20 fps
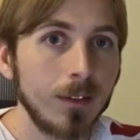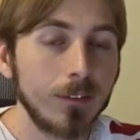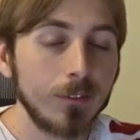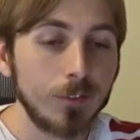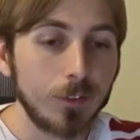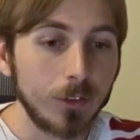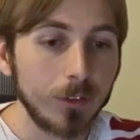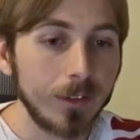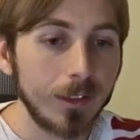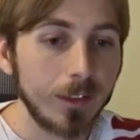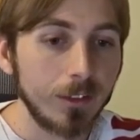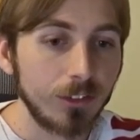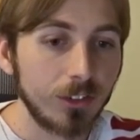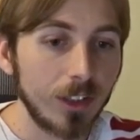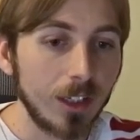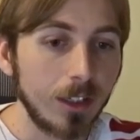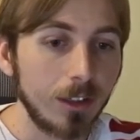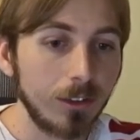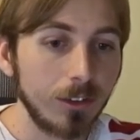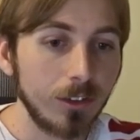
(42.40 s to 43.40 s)
for this
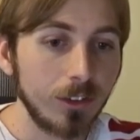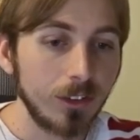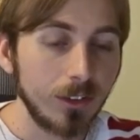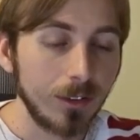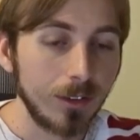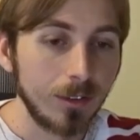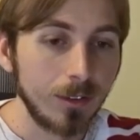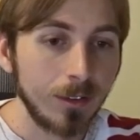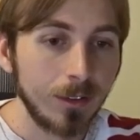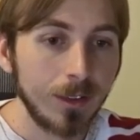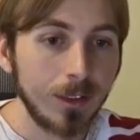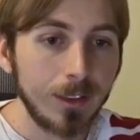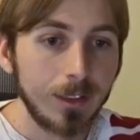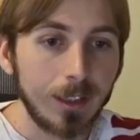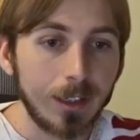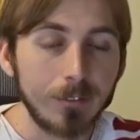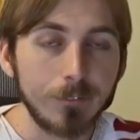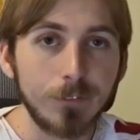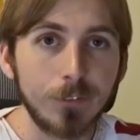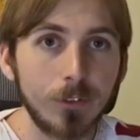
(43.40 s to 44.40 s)
challenge
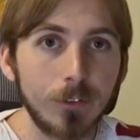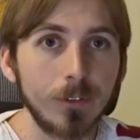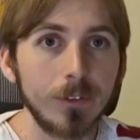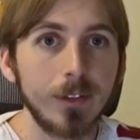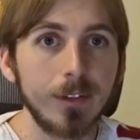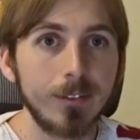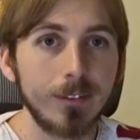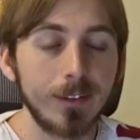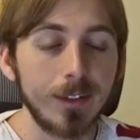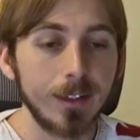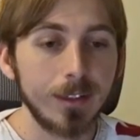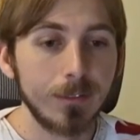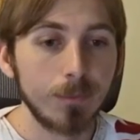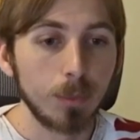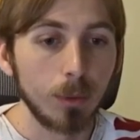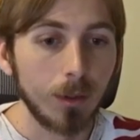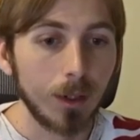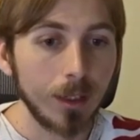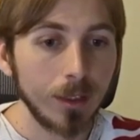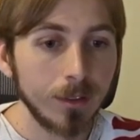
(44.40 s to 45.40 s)
and for this Let's
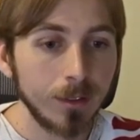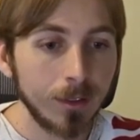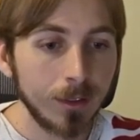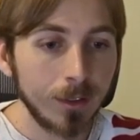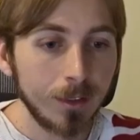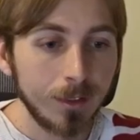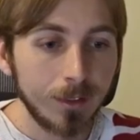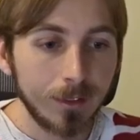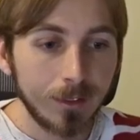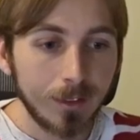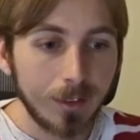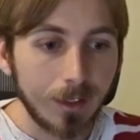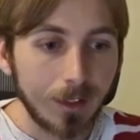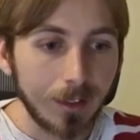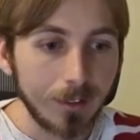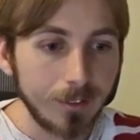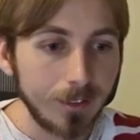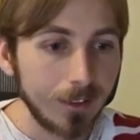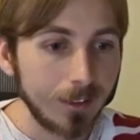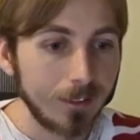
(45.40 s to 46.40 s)
Play.
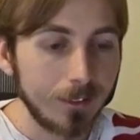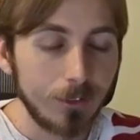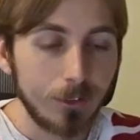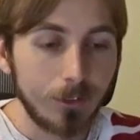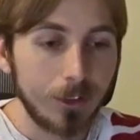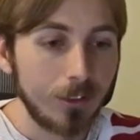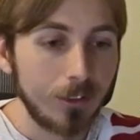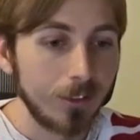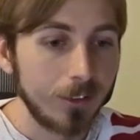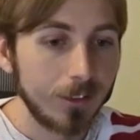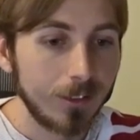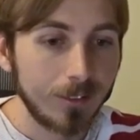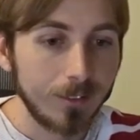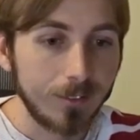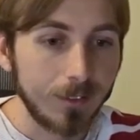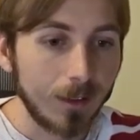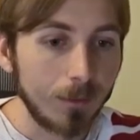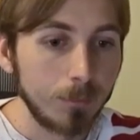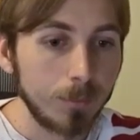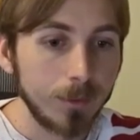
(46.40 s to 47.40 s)
And yeah, and so I just
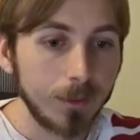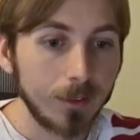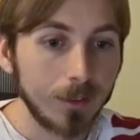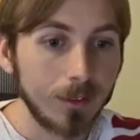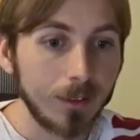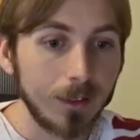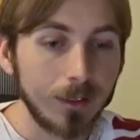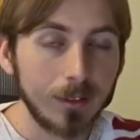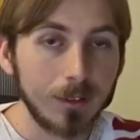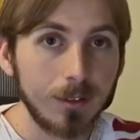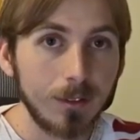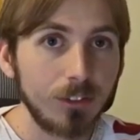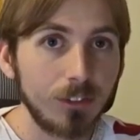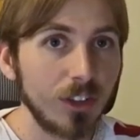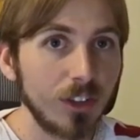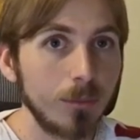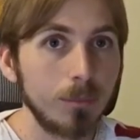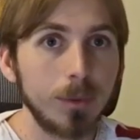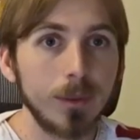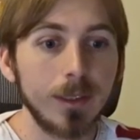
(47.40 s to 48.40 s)
jumping
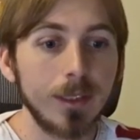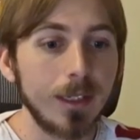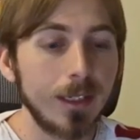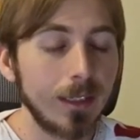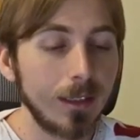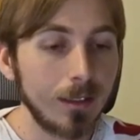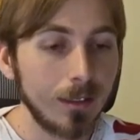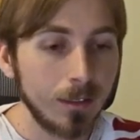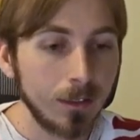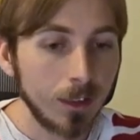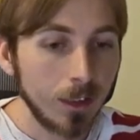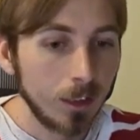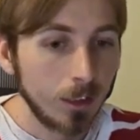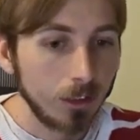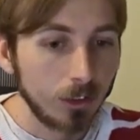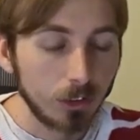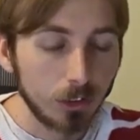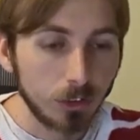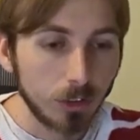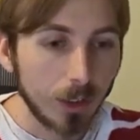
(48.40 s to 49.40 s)
in,
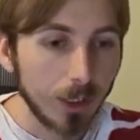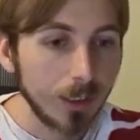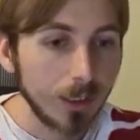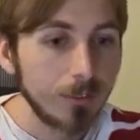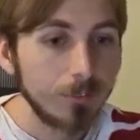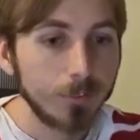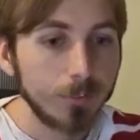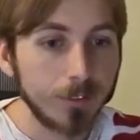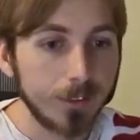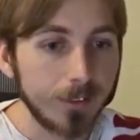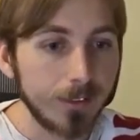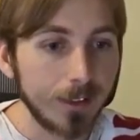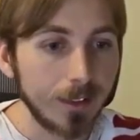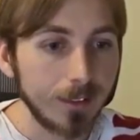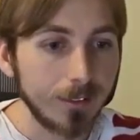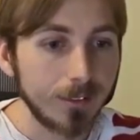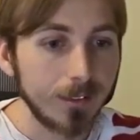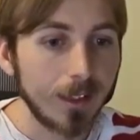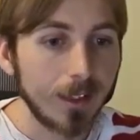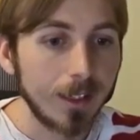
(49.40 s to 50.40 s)
just trying different
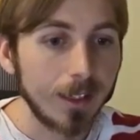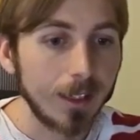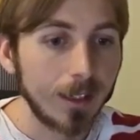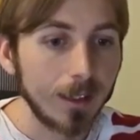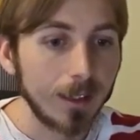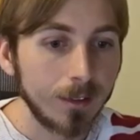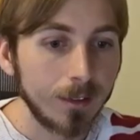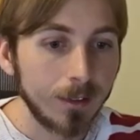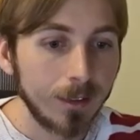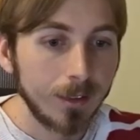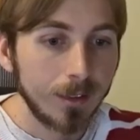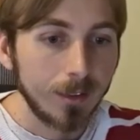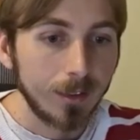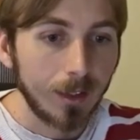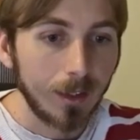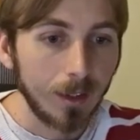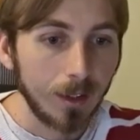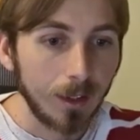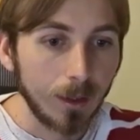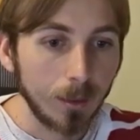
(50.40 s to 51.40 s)
things out.
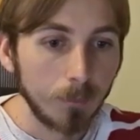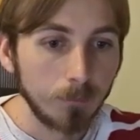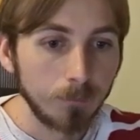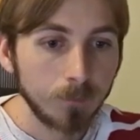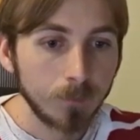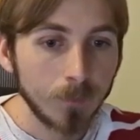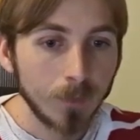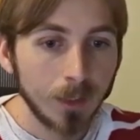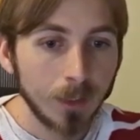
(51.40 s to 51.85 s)
I